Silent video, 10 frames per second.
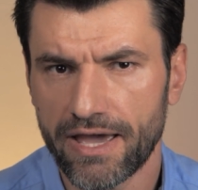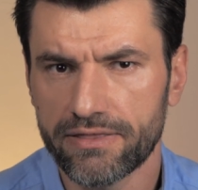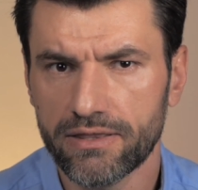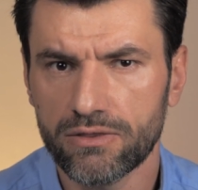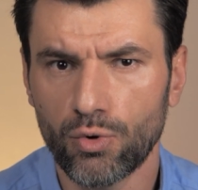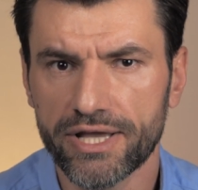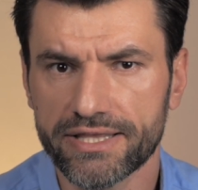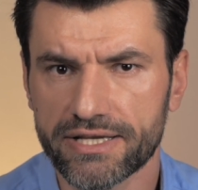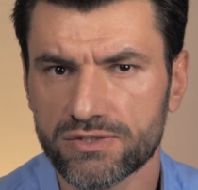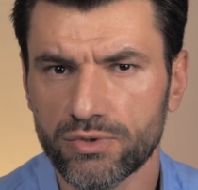And in the
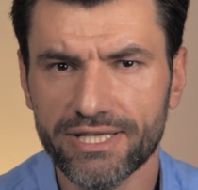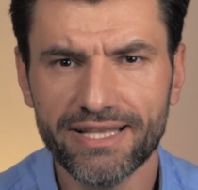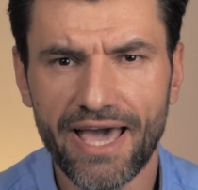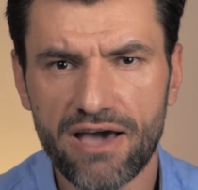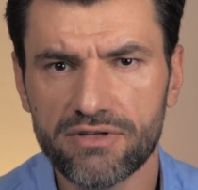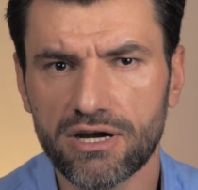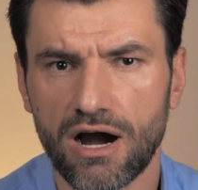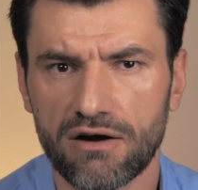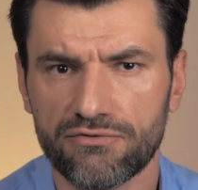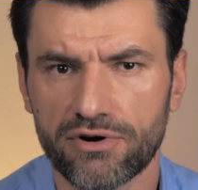20s, we didn't have the
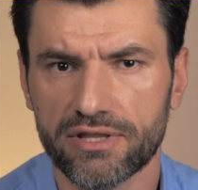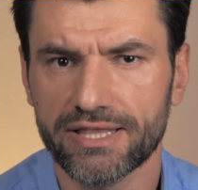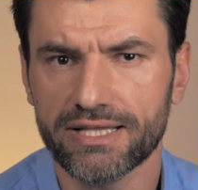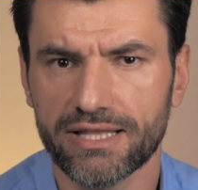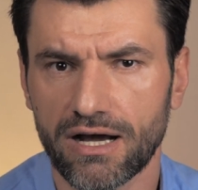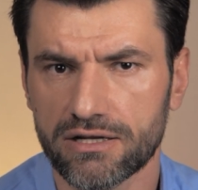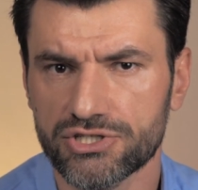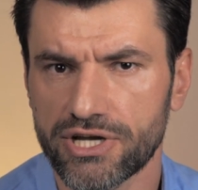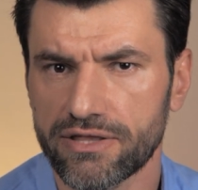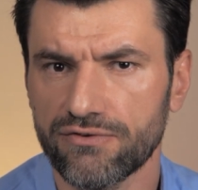comfort, the
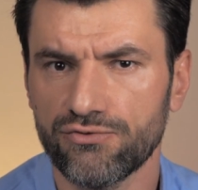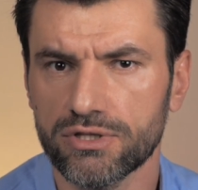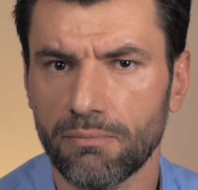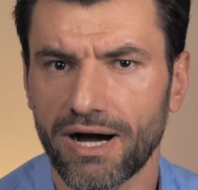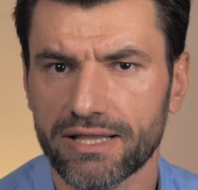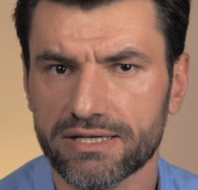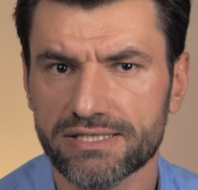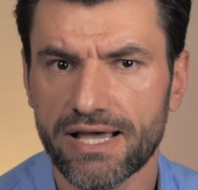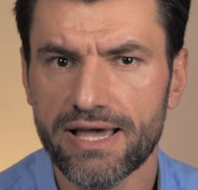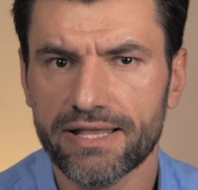technology and the food
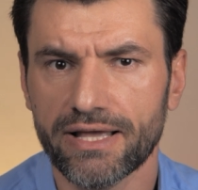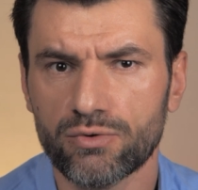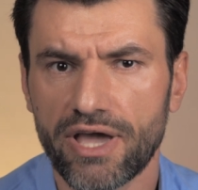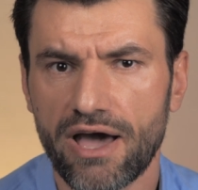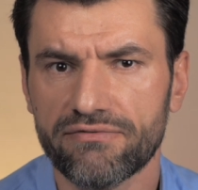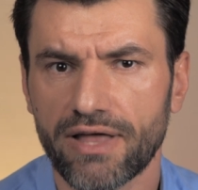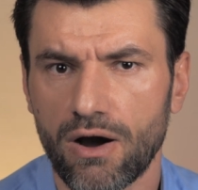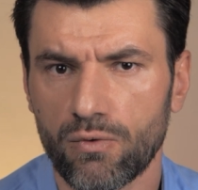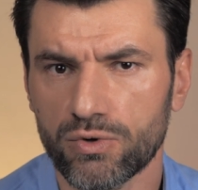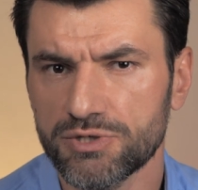abundance that we have
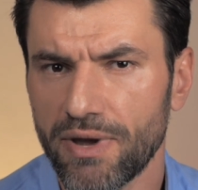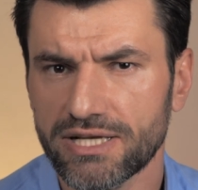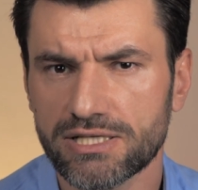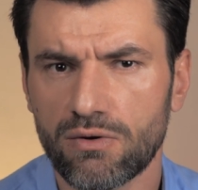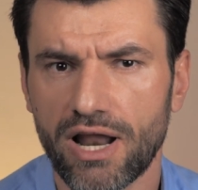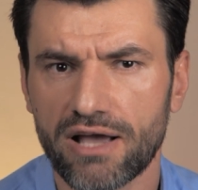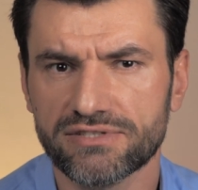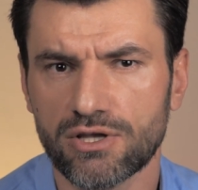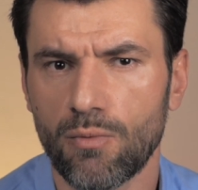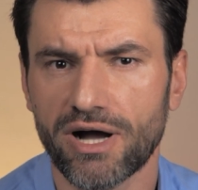now, which makes our
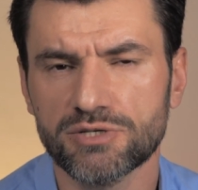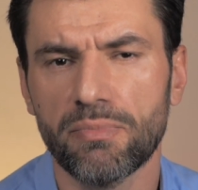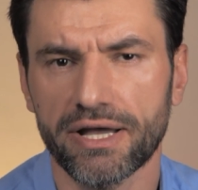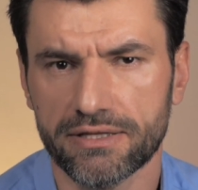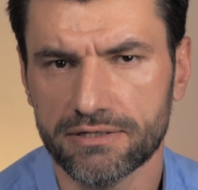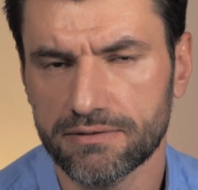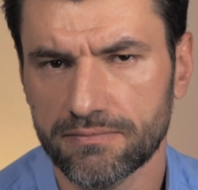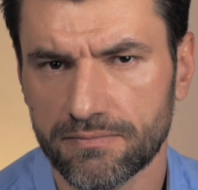lives so much better.